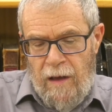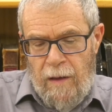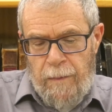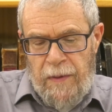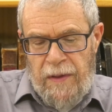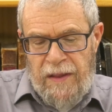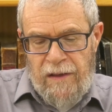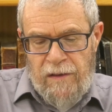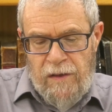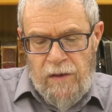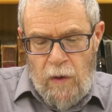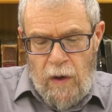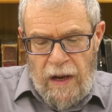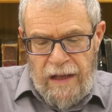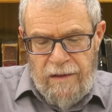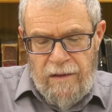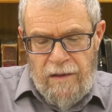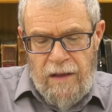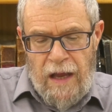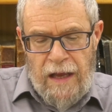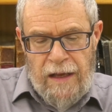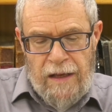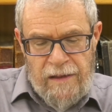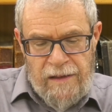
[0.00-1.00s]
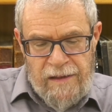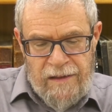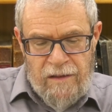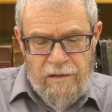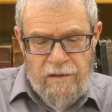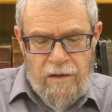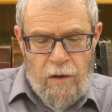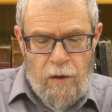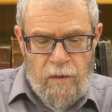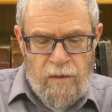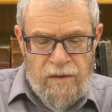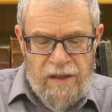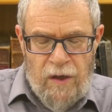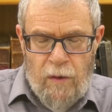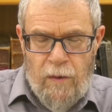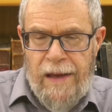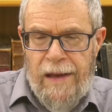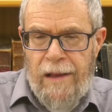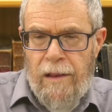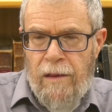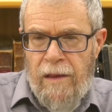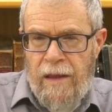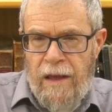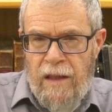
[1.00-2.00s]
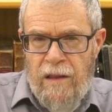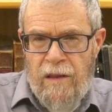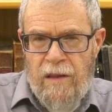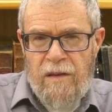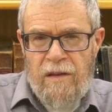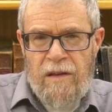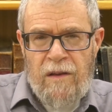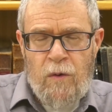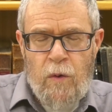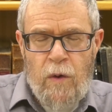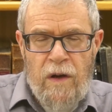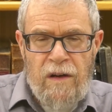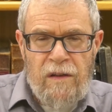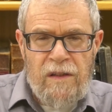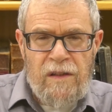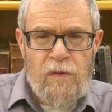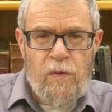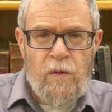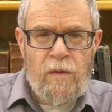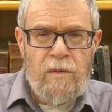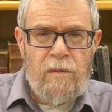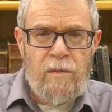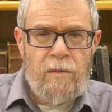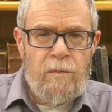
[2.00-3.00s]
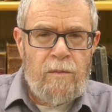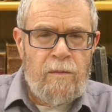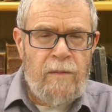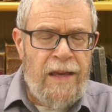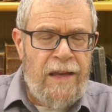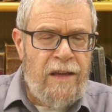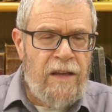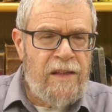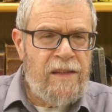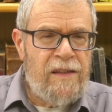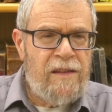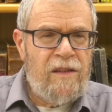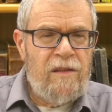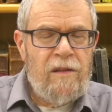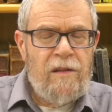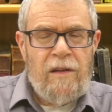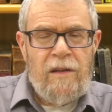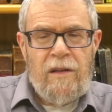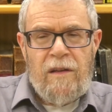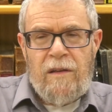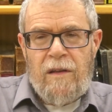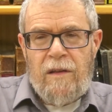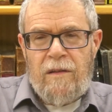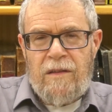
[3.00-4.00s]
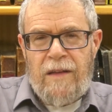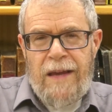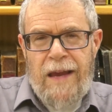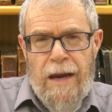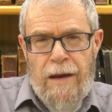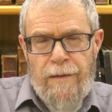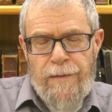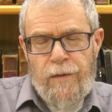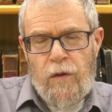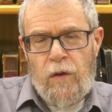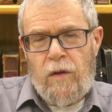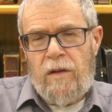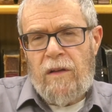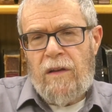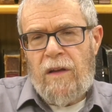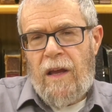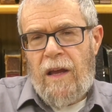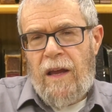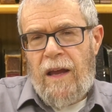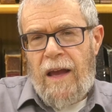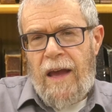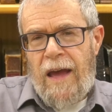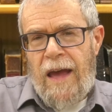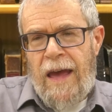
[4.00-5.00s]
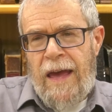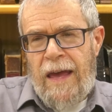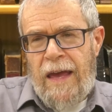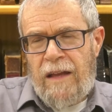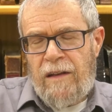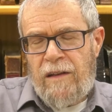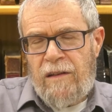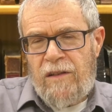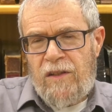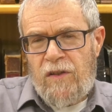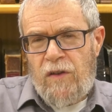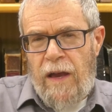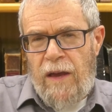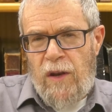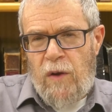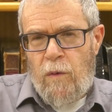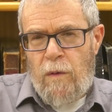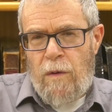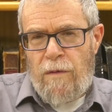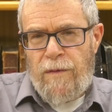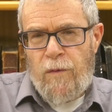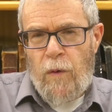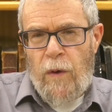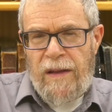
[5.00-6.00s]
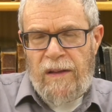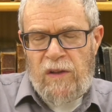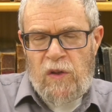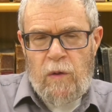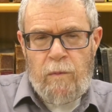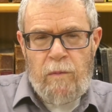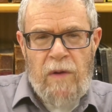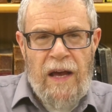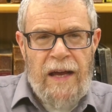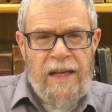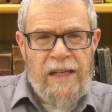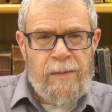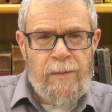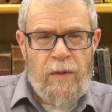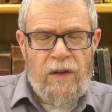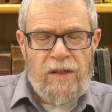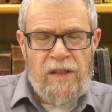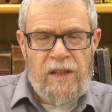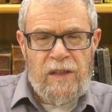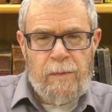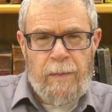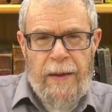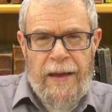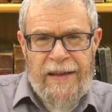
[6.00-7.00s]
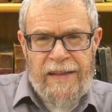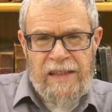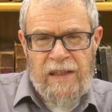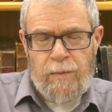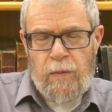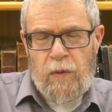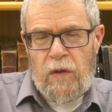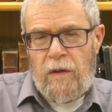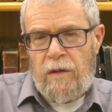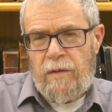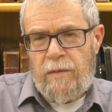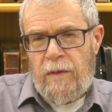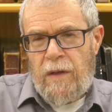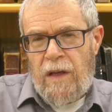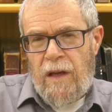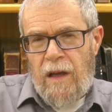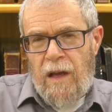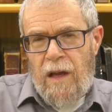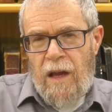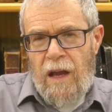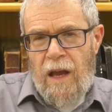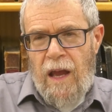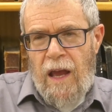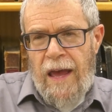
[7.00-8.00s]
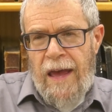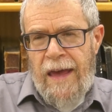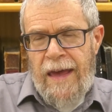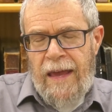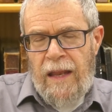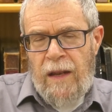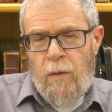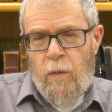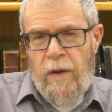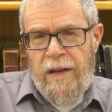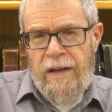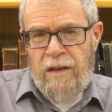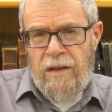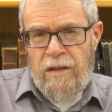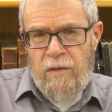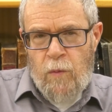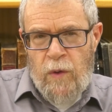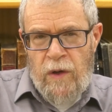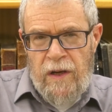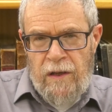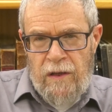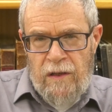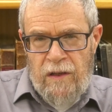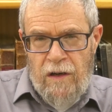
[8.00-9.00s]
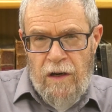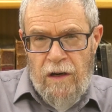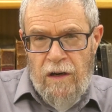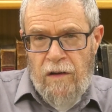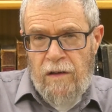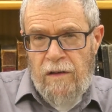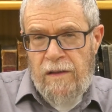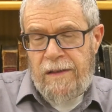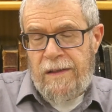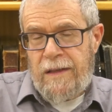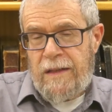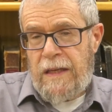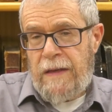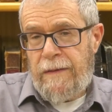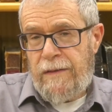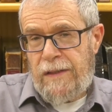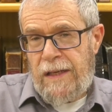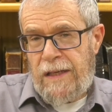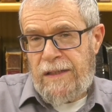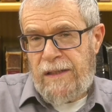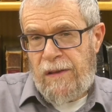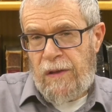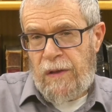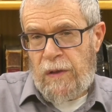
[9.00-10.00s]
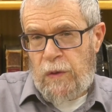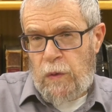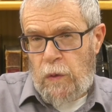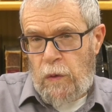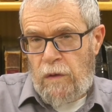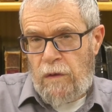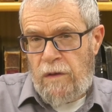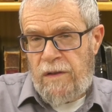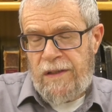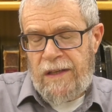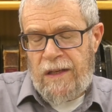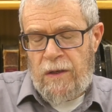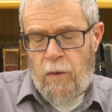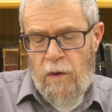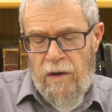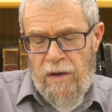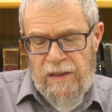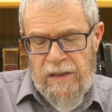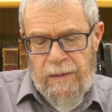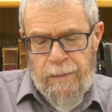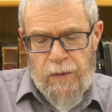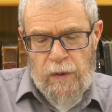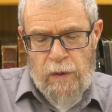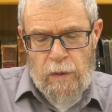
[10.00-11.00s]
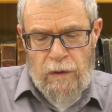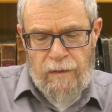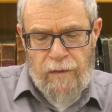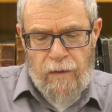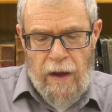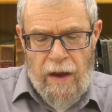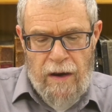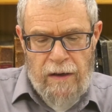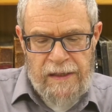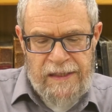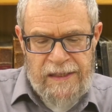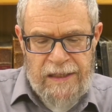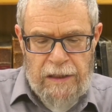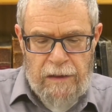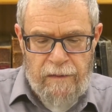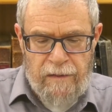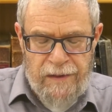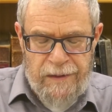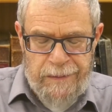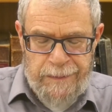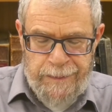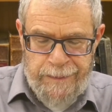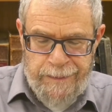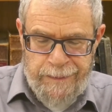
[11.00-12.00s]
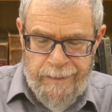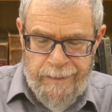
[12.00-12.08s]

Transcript: But the Torah does go into great length in order to make us careful and try to avoid Tum'a as much as possible. And when it occurs, it gives us the tools in order to purify ourselves.